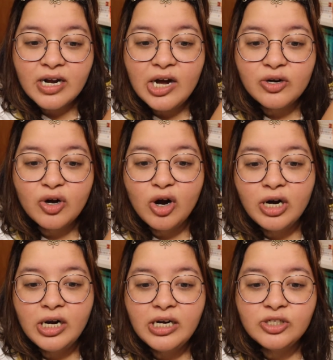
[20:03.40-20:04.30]
account
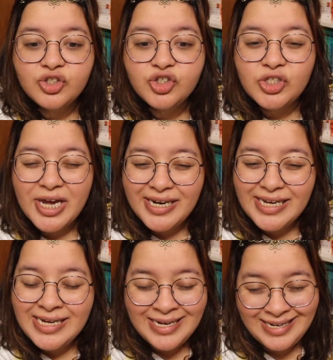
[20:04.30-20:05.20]
called
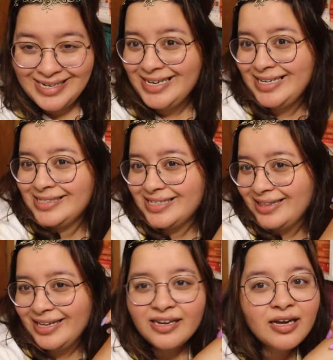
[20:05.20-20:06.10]
Sherry Reads,
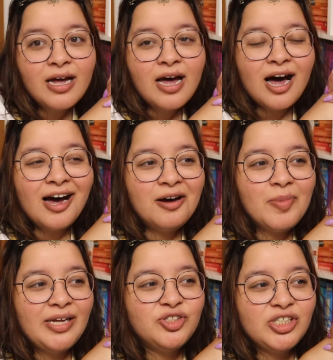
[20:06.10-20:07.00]
I think.
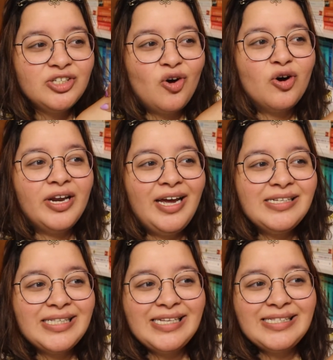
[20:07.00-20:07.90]
And she's
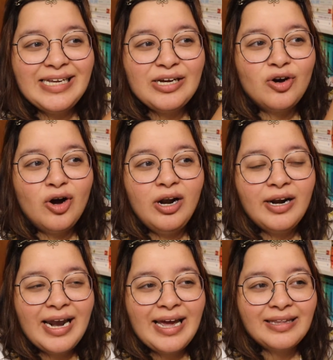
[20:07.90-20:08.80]
organized this thing called,
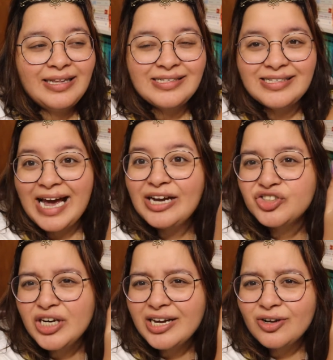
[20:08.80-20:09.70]
like, there's this
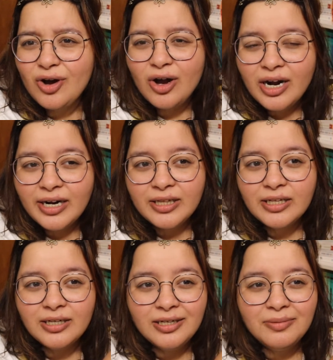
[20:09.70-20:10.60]
hashtag called
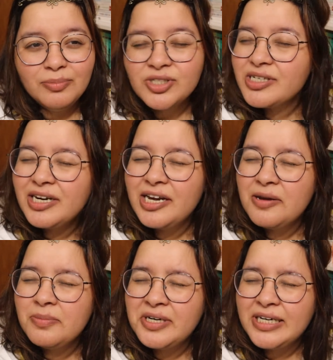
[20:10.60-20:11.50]
the
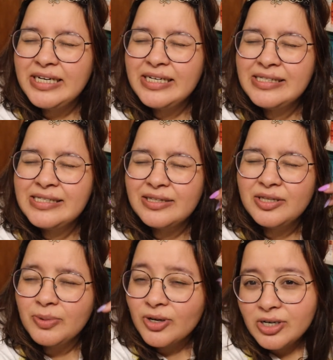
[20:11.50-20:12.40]
Bookstagram Reads
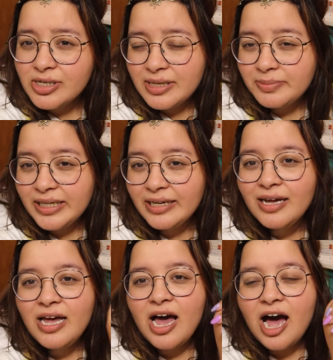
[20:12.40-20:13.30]
the Booker or something.
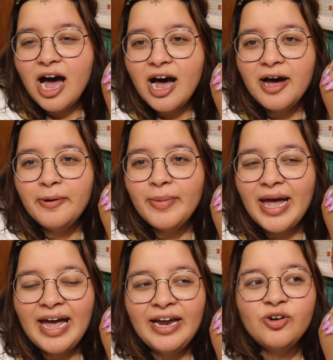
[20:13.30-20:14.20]

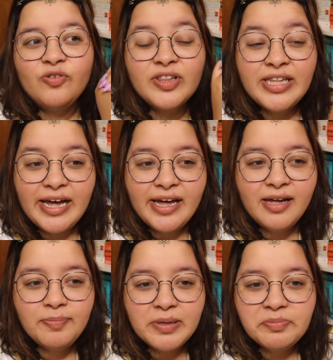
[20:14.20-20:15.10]
And over
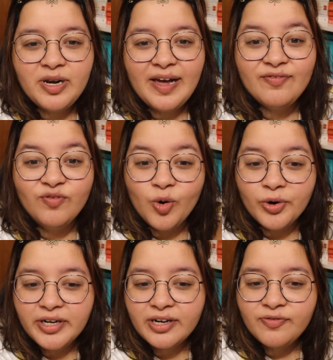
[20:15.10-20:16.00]
there, people have
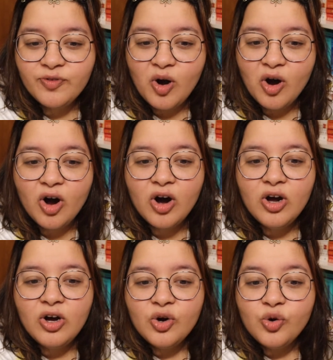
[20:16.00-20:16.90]
voted for
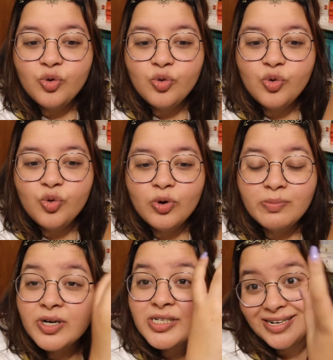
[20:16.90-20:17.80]

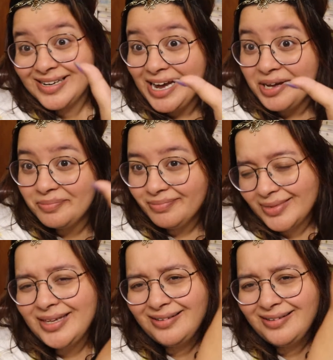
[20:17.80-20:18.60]
who Bookstagram